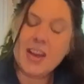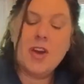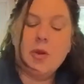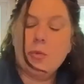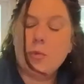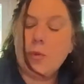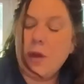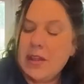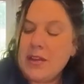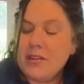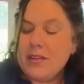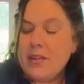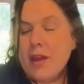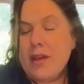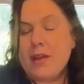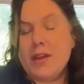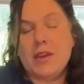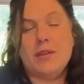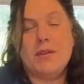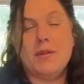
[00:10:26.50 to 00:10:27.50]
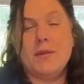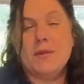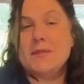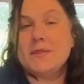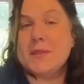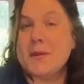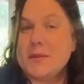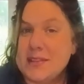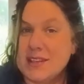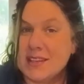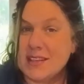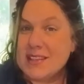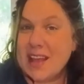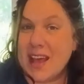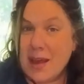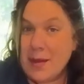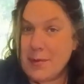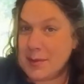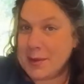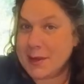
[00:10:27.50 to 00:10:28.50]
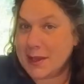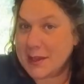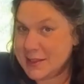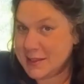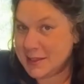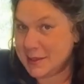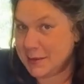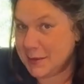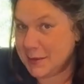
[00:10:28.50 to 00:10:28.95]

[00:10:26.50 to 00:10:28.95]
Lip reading: Whether or not you use those is up to